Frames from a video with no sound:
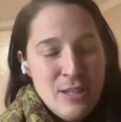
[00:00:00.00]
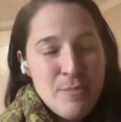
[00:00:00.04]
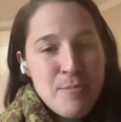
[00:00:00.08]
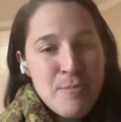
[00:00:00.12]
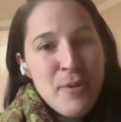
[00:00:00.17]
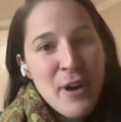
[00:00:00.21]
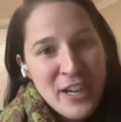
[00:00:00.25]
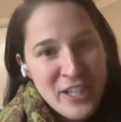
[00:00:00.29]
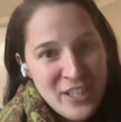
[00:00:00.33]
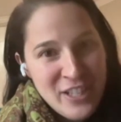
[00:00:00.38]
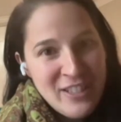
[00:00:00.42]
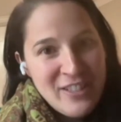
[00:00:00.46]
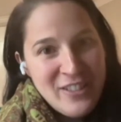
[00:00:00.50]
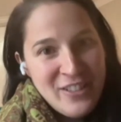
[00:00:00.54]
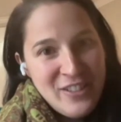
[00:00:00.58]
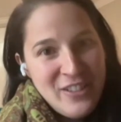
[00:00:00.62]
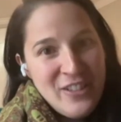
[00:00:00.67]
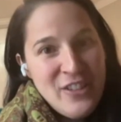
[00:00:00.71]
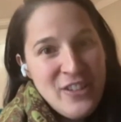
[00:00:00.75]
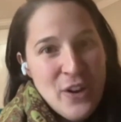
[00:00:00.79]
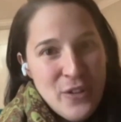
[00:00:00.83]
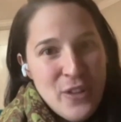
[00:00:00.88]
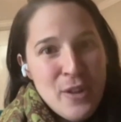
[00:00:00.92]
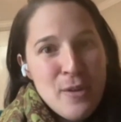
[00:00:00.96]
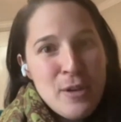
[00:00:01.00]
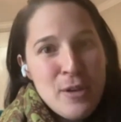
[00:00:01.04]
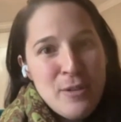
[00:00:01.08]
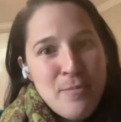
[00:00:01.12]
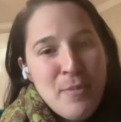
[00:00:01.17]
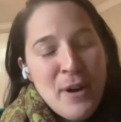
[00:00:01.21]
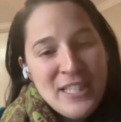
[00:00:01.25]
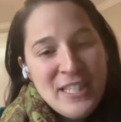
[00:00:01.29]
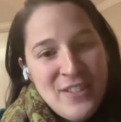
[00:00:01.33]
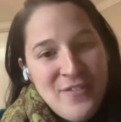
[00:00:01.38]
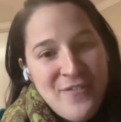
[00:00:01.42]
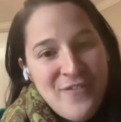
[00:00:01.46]
depression you know the
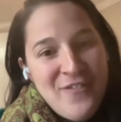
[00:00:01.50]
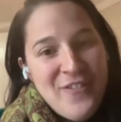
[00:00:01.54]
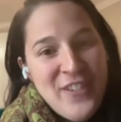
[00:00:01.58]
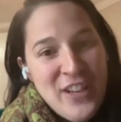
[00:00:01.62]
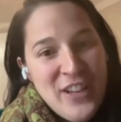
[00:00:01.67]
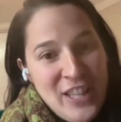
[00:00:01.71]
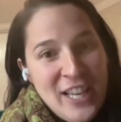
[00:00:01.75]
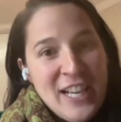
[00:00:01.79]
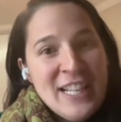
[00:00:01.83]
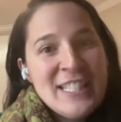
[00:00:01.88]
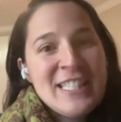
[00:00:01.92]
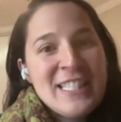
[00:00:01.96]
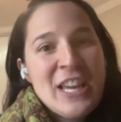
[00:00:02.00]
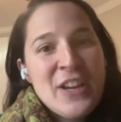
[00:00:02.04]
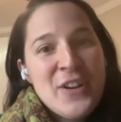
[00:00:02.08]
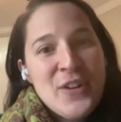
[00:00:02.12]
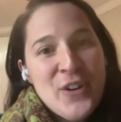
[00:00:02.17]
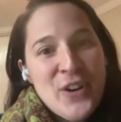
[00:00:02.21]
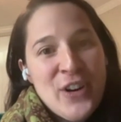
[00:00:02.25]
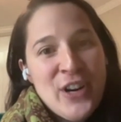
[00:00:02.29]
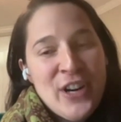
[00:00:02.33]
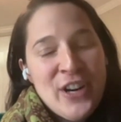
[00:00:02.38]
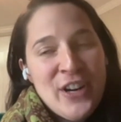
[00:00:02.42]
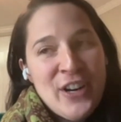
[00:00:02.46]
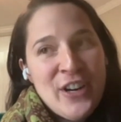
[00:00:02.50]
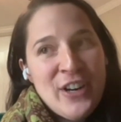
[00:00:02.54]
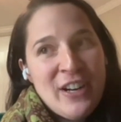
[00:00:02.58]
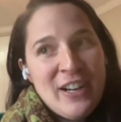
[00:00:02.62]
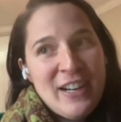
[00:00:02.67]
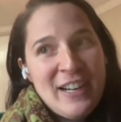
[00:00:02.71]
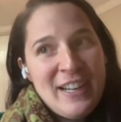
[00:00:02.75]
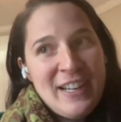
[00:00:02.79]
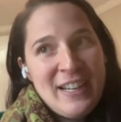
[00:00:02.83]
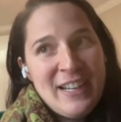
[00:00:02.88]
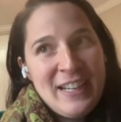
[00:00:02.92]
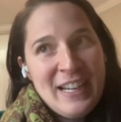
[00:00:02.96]
depressing feelings that
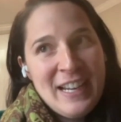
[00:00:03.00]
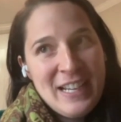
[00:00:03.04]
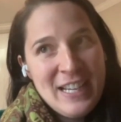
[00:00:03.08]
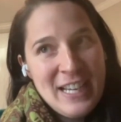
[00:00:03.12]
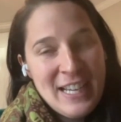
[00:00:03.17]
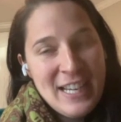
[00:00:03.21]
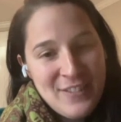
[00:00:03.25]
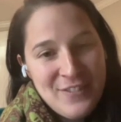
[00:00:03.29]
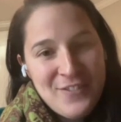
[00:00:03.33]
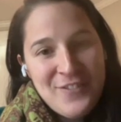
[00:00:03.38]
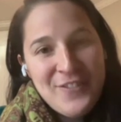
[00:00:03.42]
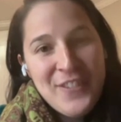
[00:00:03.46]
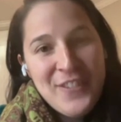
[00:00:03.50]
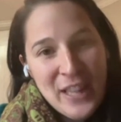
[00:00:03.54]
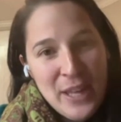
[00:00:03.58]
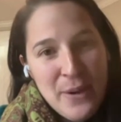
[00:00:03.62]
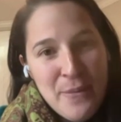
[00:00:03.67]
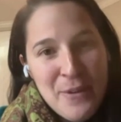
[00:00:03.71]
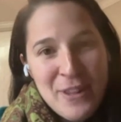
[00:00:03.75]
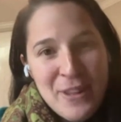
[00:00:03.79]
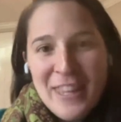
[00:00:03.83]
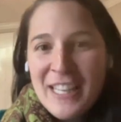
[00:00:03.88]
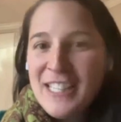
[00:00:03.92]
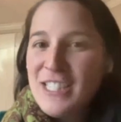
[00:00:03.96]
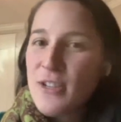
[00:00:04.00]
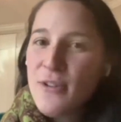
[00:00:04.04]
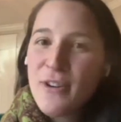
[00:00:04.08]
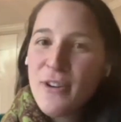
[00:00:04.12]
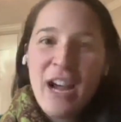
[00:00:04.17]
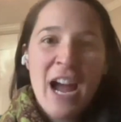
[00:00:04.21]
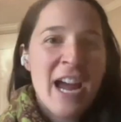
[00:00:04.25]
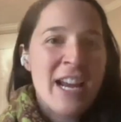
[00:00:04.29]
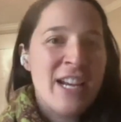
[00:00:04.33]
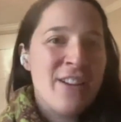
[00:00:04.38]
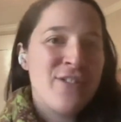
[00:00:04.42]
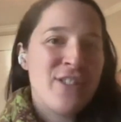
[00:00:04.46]
you're eh, feeling with it so
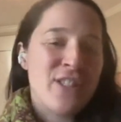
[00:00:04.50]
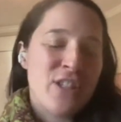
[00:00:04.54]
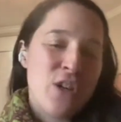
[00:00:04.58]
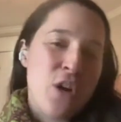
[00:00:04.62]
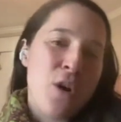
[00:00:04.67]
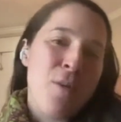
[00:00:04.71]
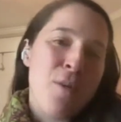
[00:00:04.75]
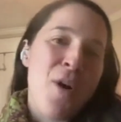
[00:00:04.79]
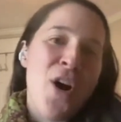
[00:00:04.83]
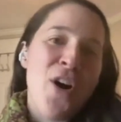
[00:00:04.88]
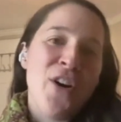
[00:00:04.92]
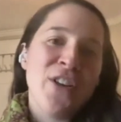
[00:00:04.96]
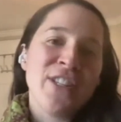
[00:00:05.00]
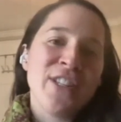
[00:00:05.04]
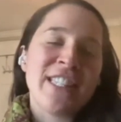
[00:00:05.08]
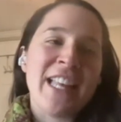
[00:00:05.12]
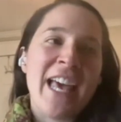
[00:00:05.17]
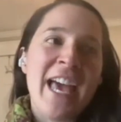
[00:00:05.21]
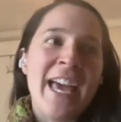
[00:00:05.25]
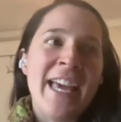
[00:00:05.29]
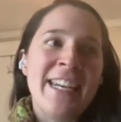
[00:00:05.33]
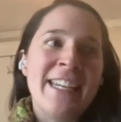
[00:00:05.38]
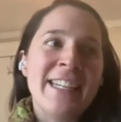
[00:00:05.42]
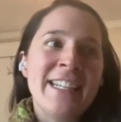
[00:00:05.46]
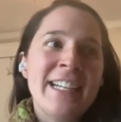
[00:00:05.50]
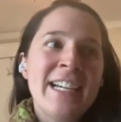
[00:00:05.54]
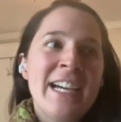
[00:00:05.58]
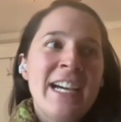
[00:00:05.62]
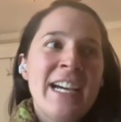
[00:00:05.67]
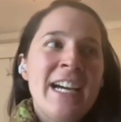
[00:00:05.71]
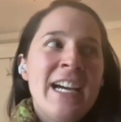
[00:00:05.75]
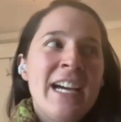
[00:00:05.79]
it kind of snowballs and